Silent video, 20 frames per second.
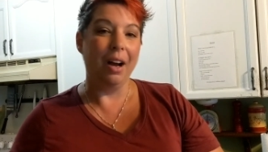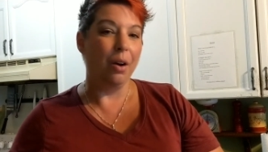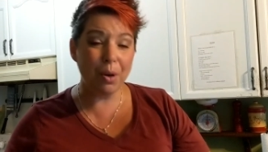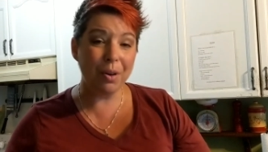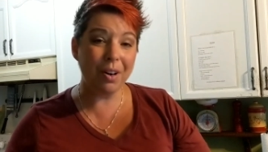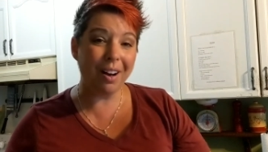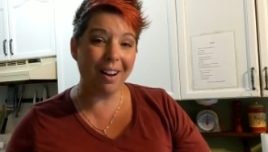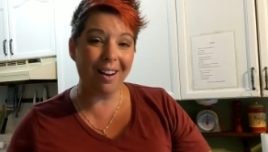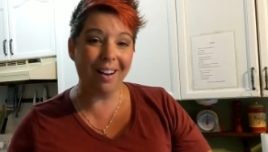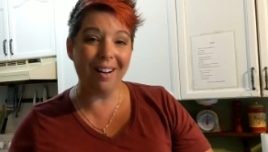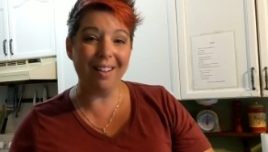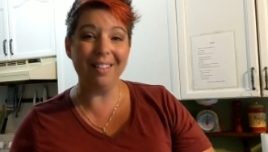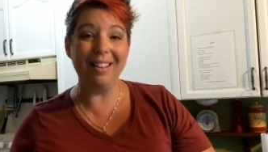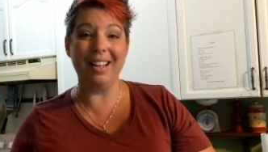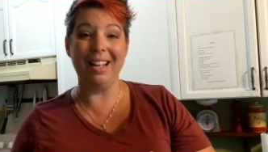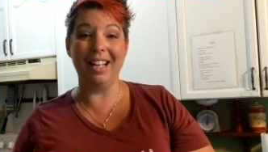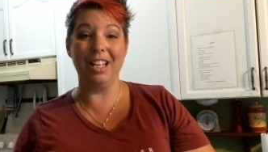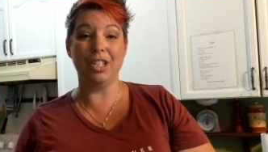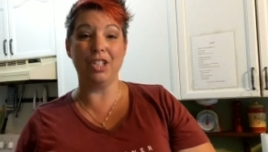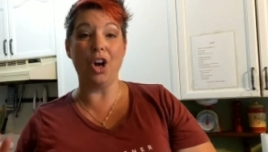Food
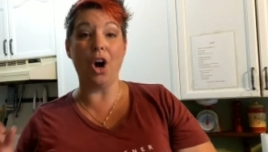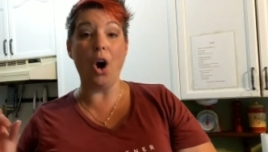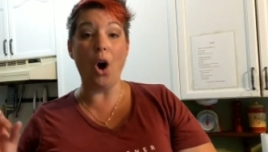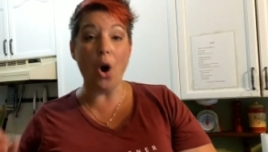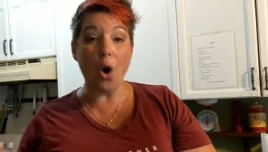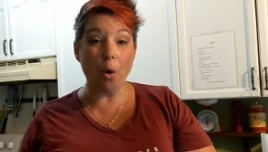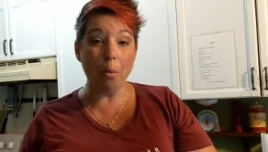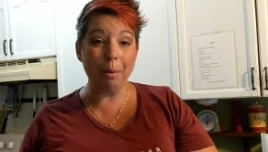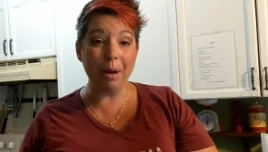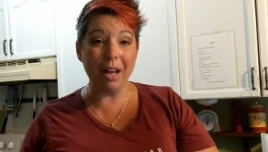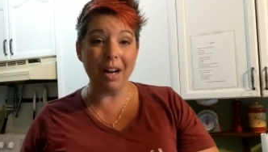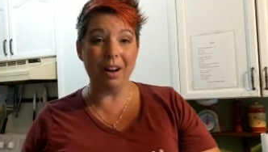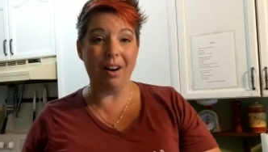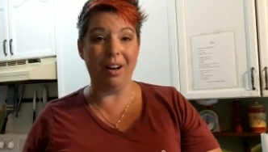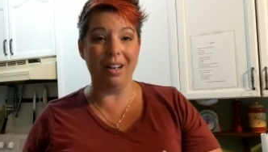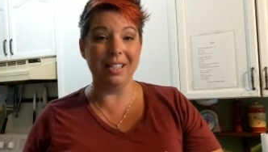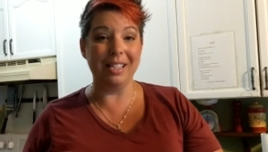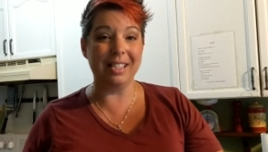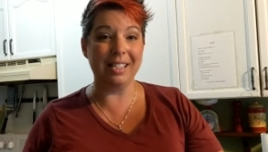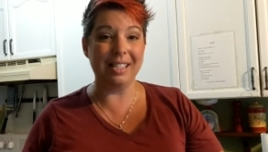hall is open
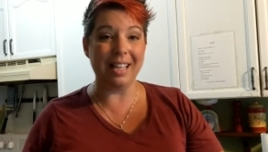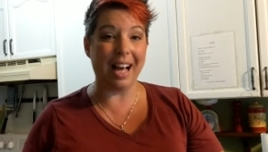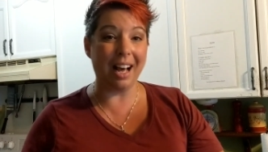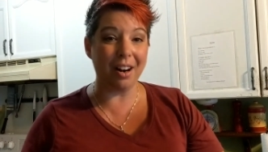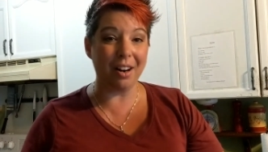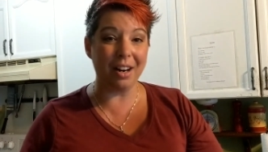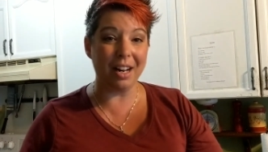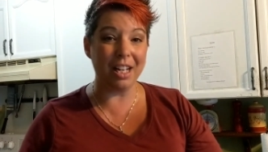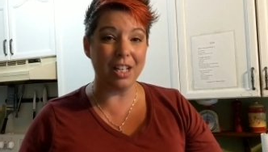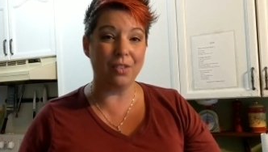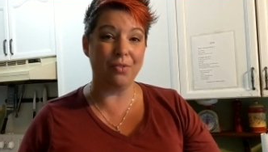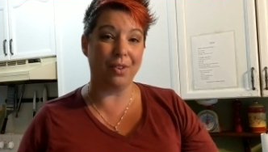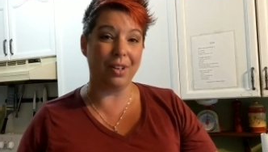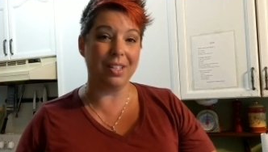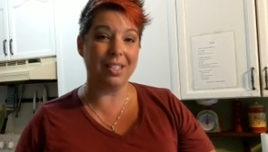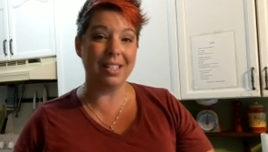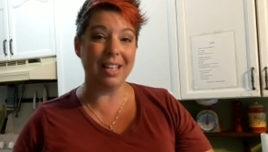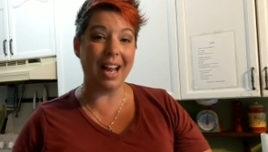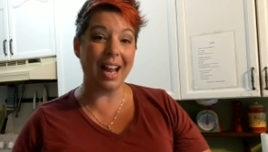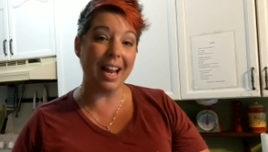on Saturdays
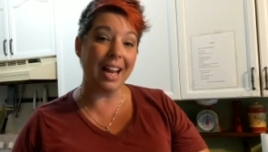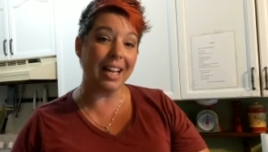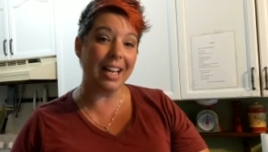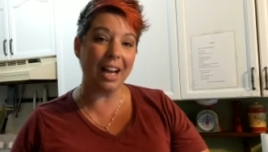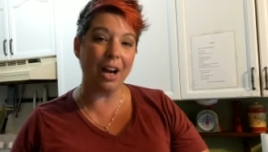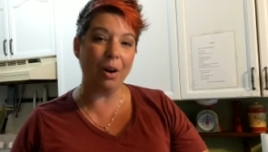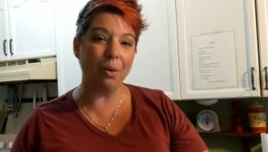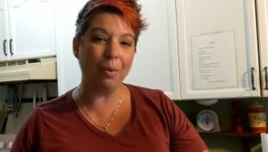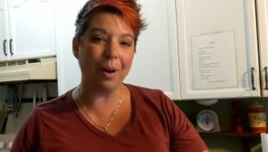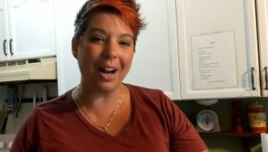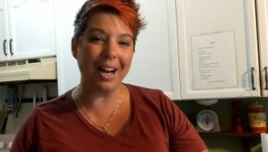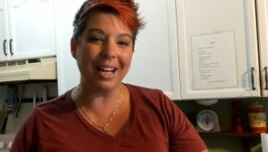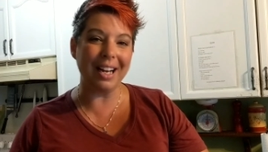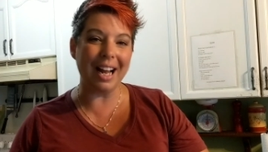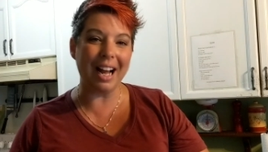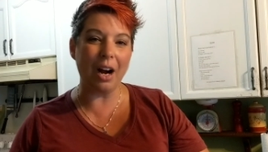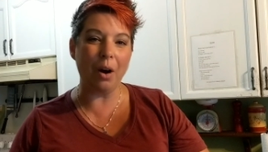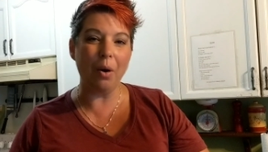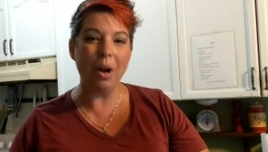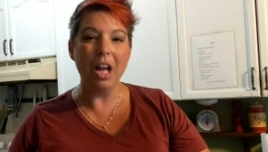for takeout
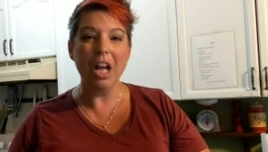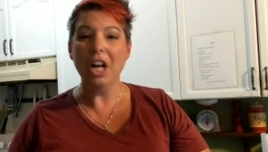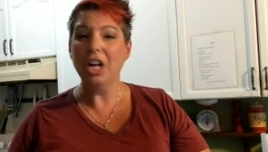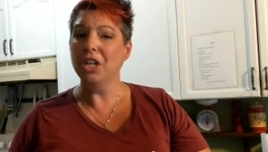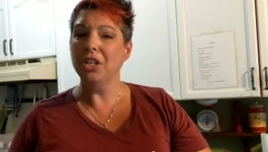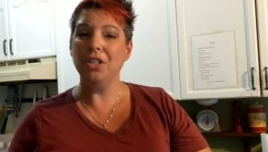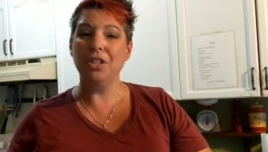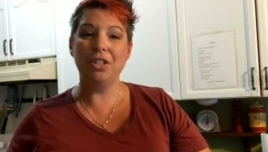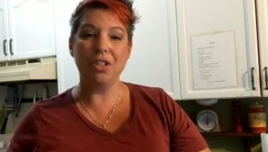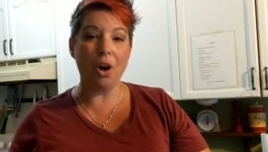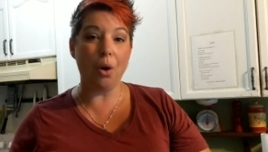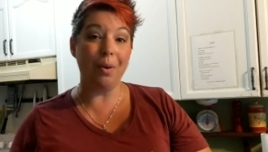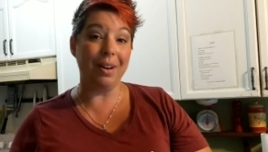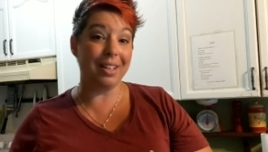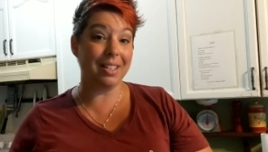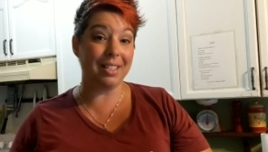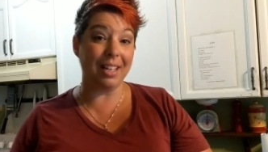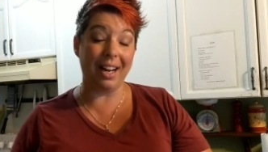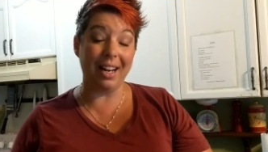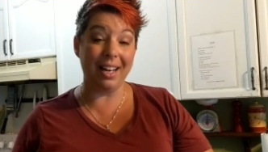right now.
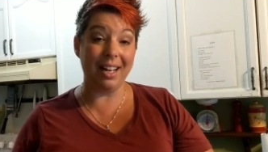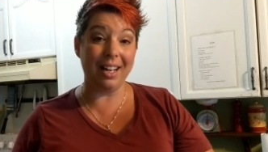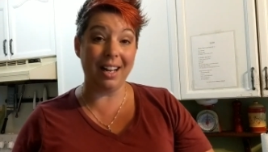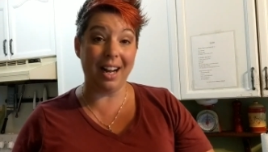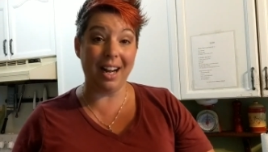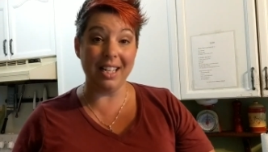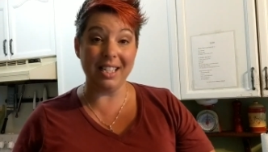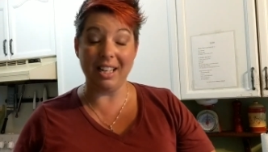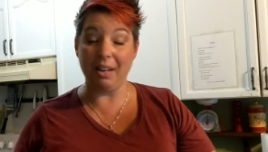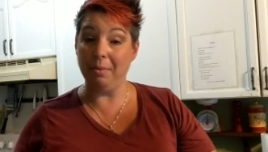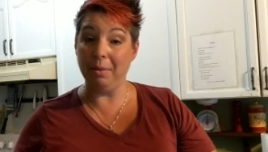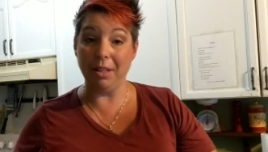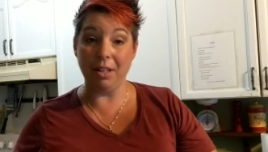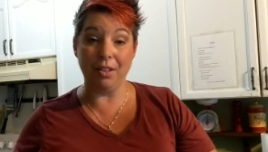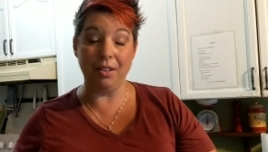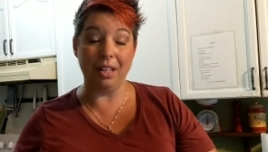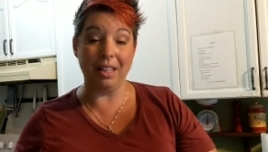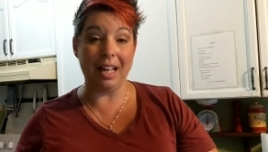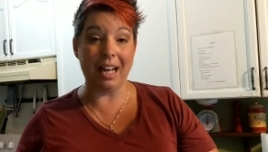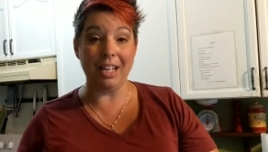So exciting, guys. I've been
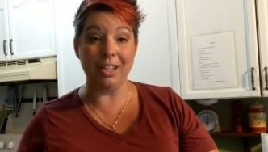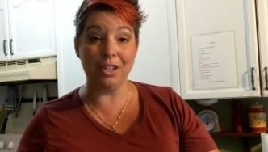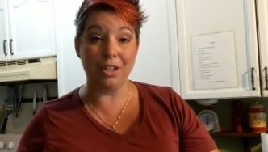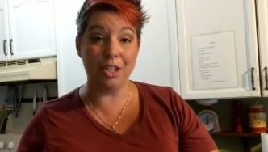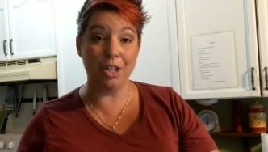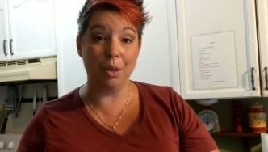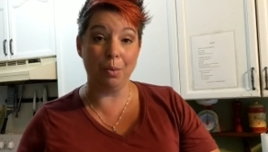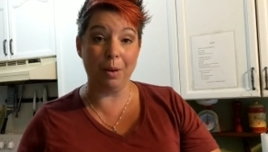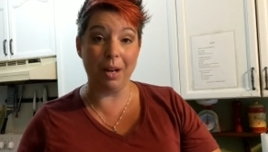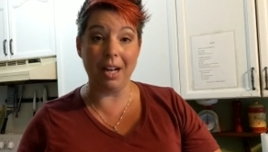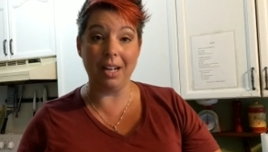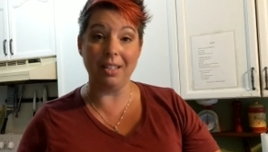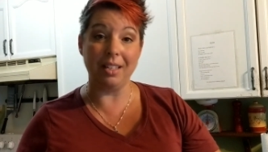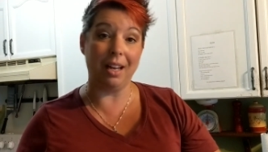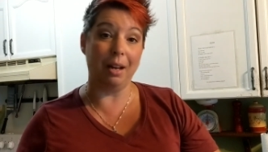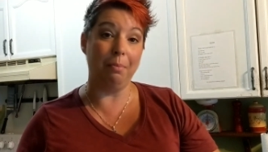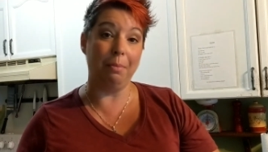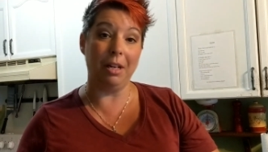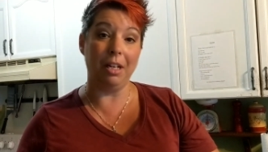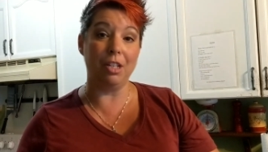there the last two
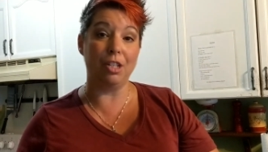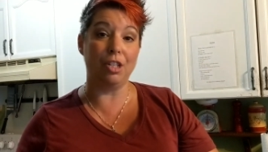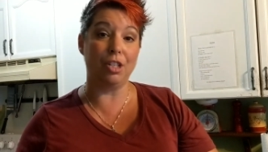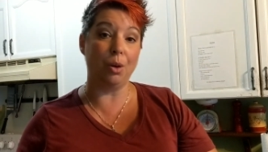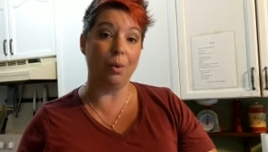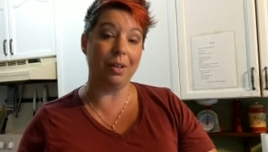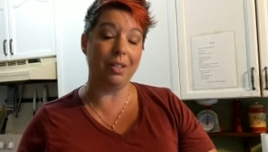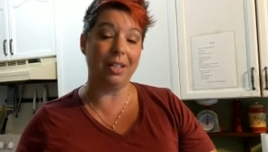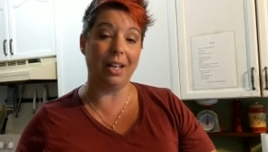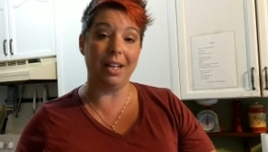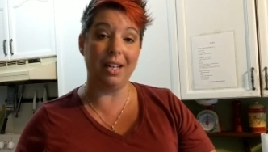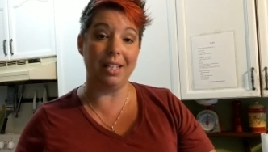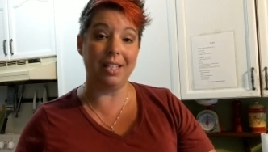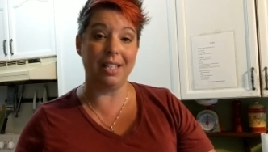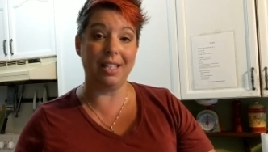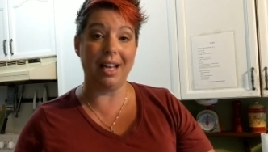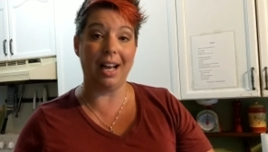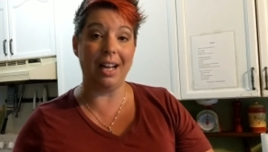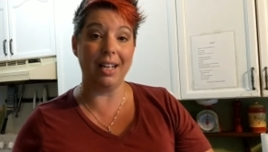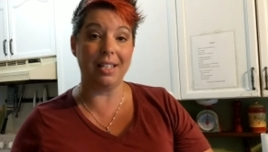weeks and been so excited
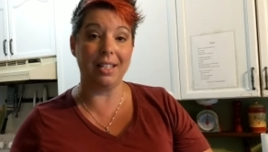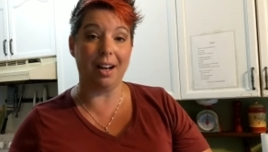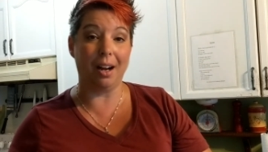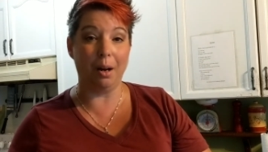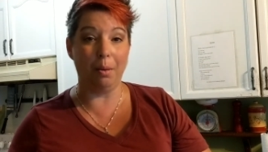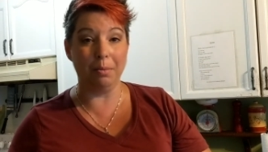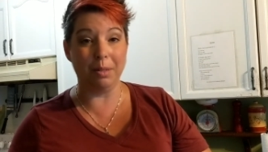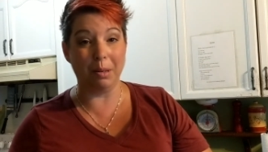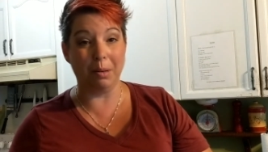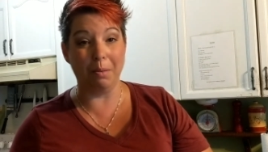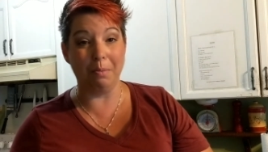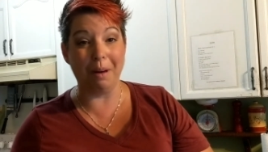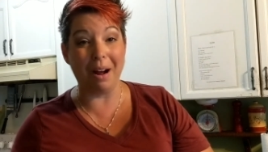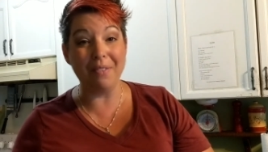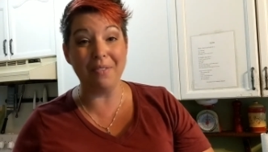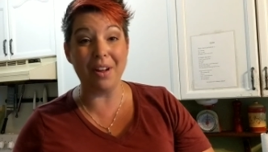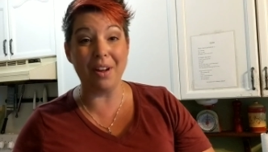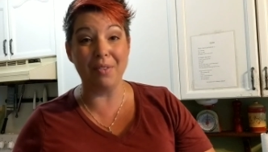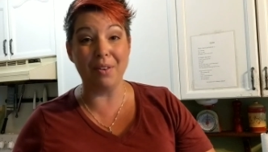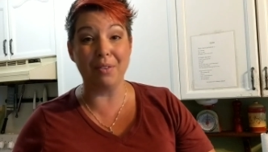to get um, some of
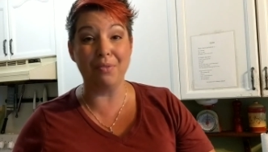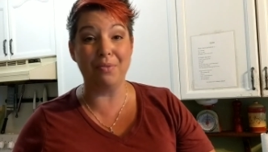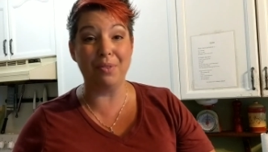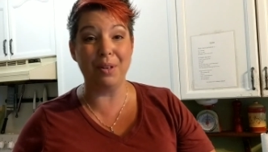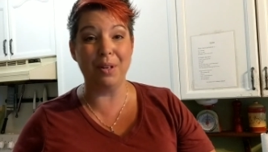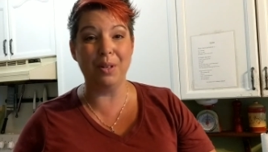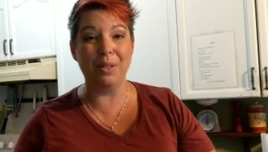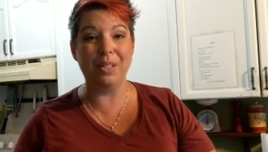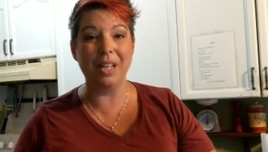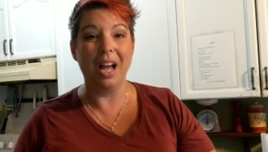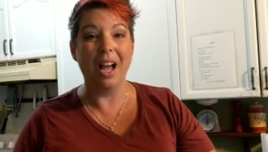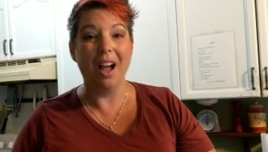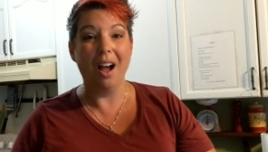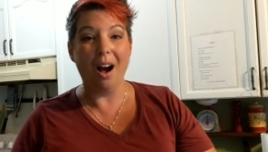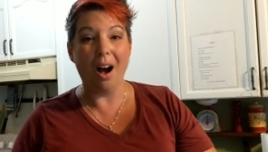my favorite foods